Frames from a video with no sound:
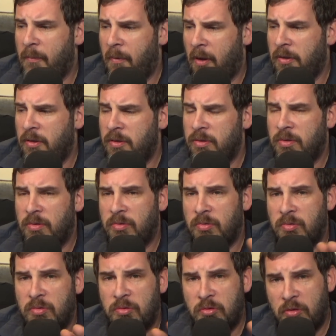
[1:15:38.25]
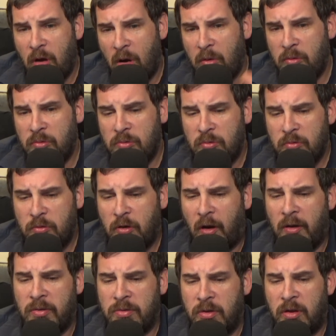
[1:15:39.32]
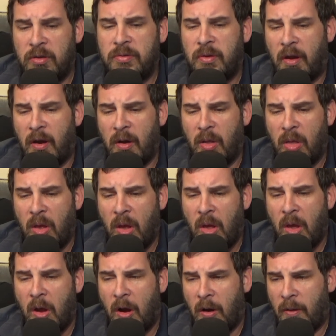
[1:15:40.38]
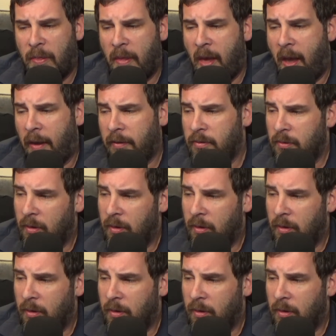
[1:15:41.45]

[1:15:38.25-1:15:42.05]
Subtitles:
but I didn't go great detail on that.